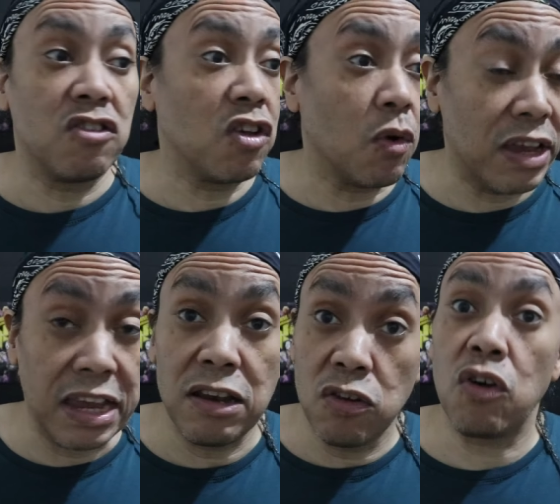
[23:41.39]
So
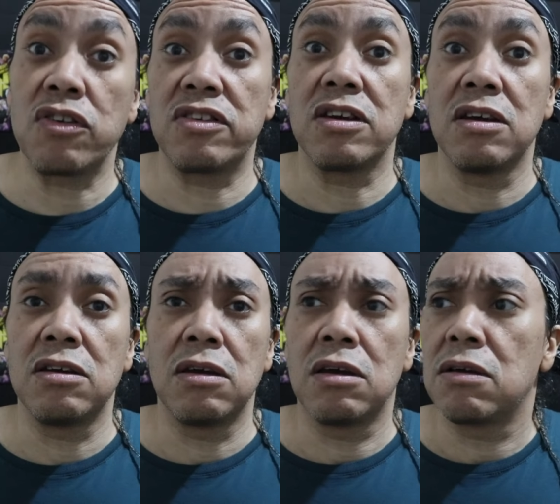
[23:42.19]
he looked
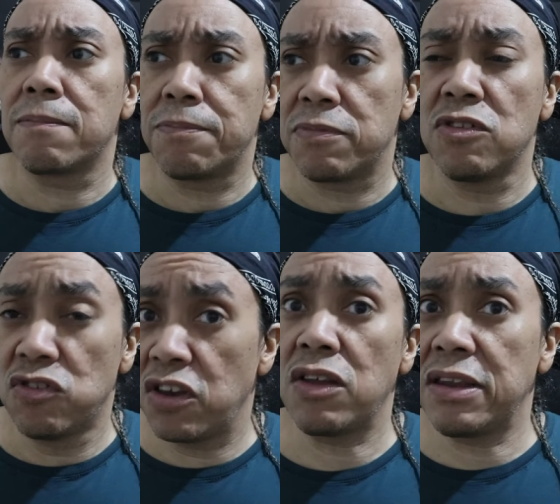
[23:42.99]

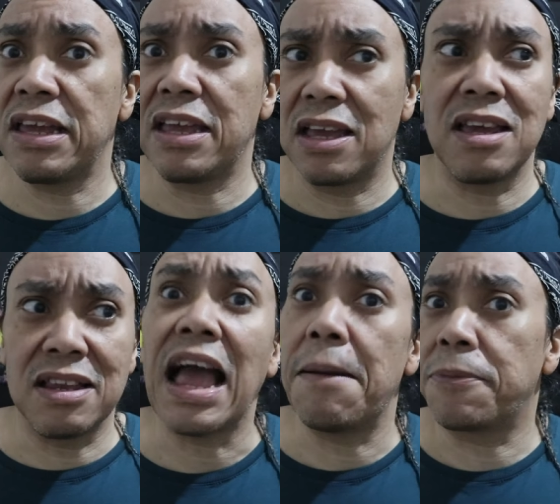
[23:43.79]
generally
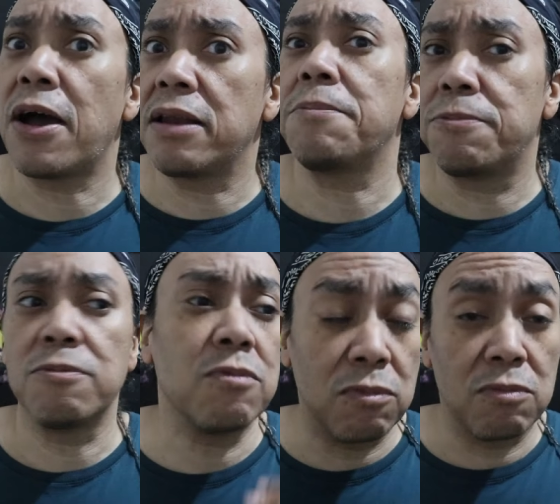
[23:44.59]
that part of
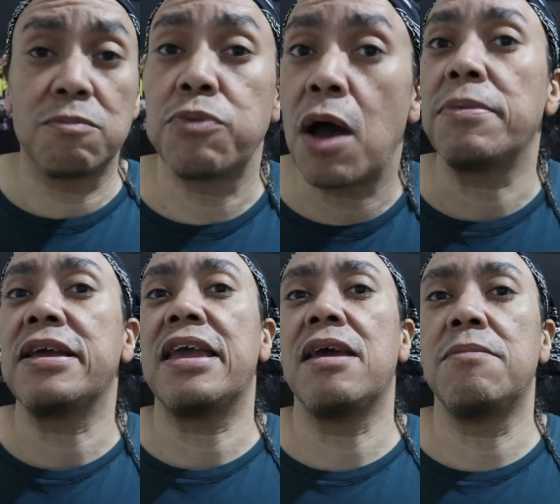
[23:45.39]

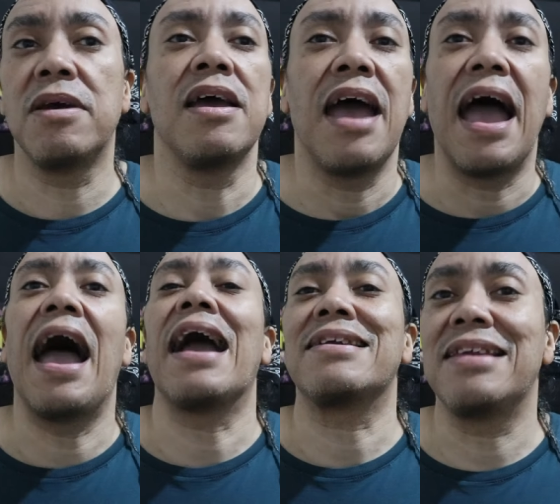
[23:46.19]
probably him
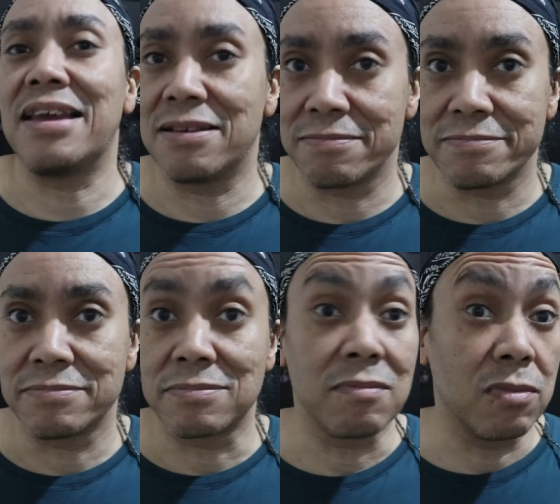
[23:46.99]
acting.
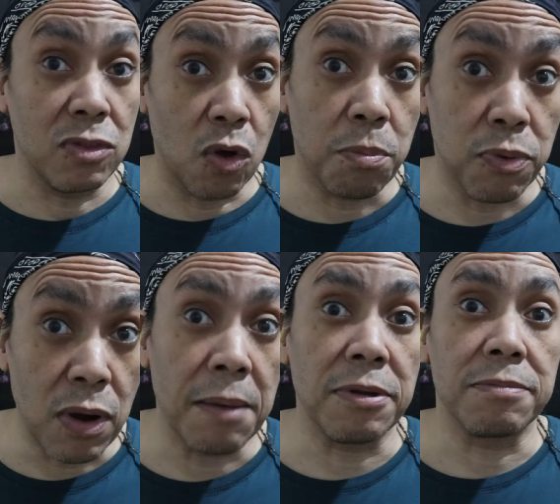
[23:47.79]
No
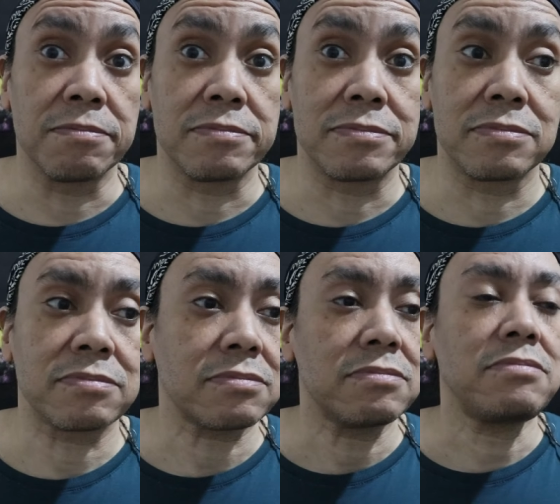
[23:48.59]
problem.
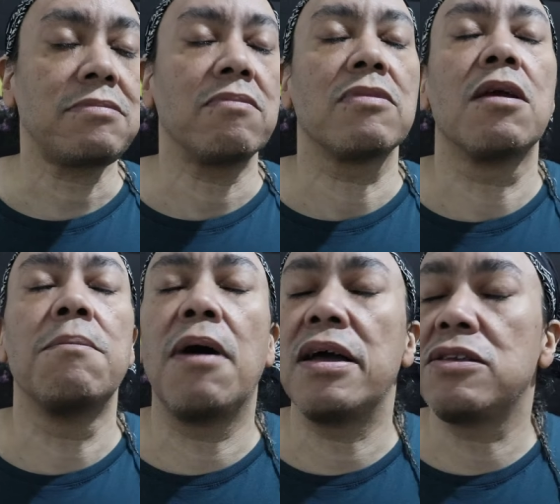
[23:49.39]

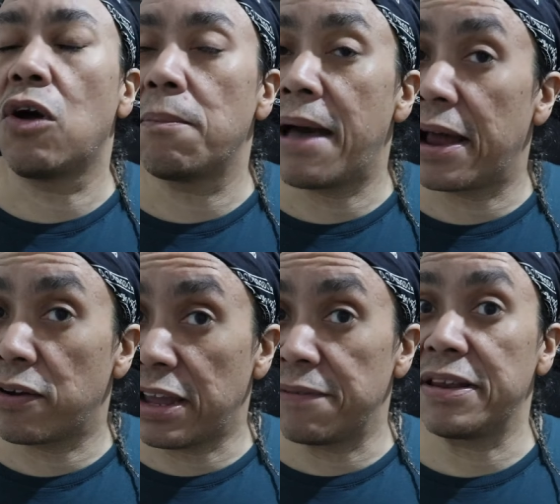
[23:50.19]
But no
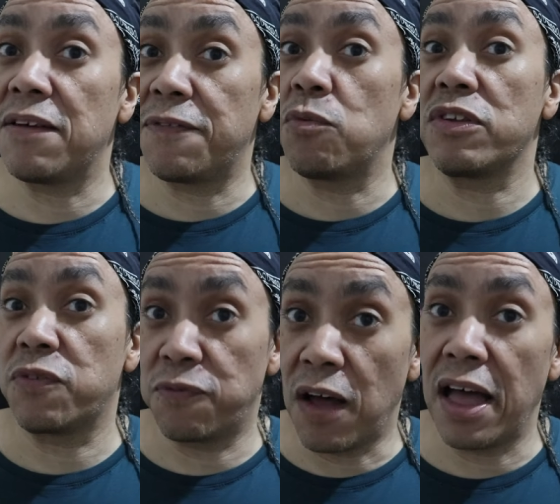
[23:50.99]
matter even if it was
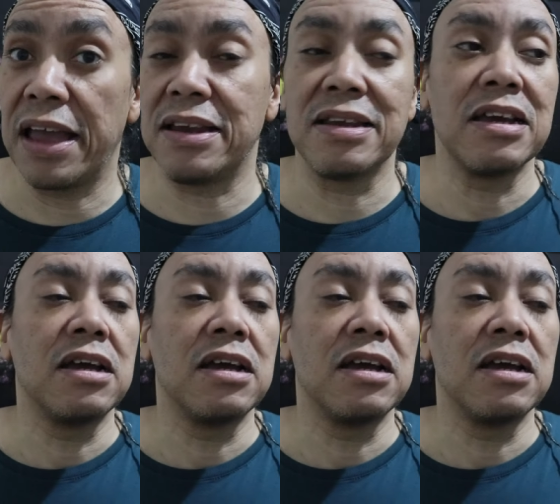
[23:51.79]
fine,